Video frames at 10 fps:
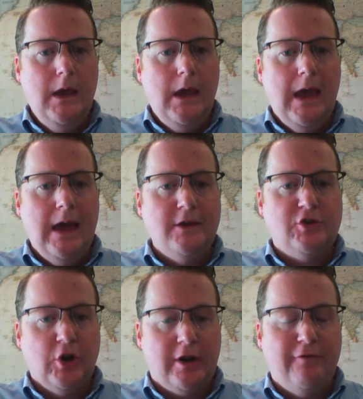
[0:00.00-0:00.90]
And
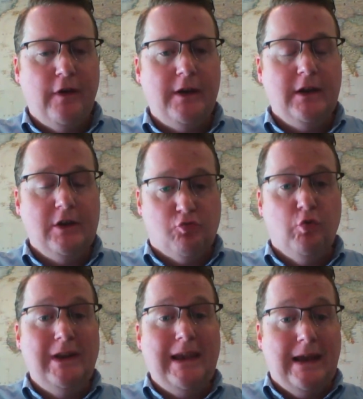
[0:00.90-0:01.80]
TURKONFED is
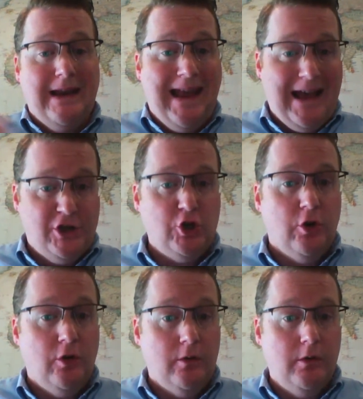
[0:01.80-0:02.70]
really a
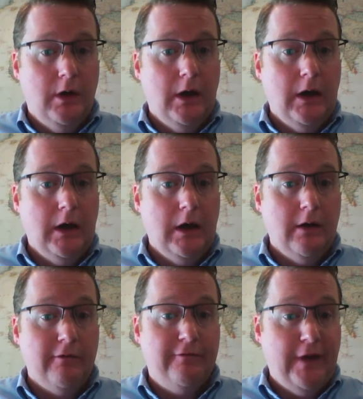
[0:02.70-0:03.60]
national
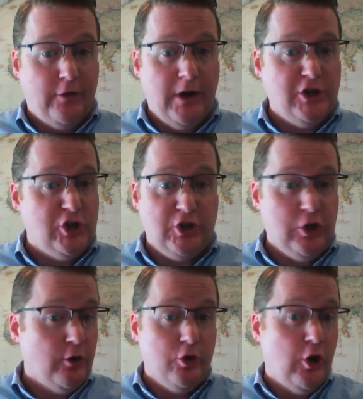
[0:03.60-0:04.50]
federation. So
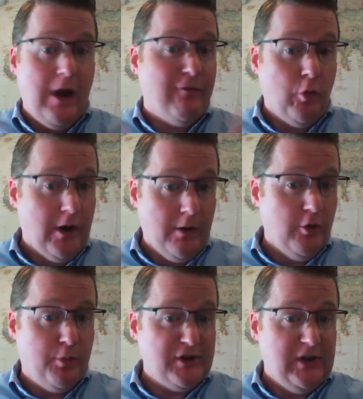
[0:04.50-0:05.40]
you're everywhere.
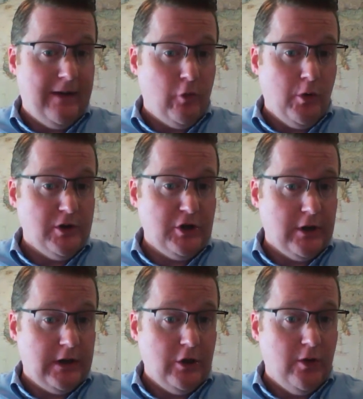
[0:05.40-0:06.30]
You're present everywhere in
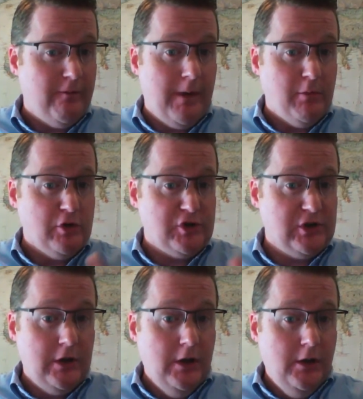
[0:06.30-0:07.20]
Turkey. You have
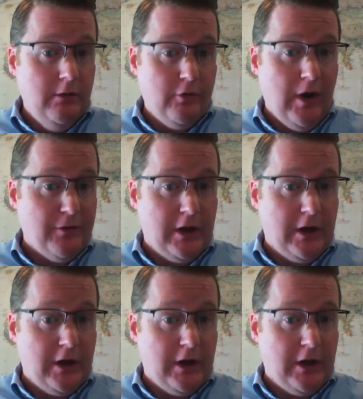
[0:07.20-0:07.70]
members throughout the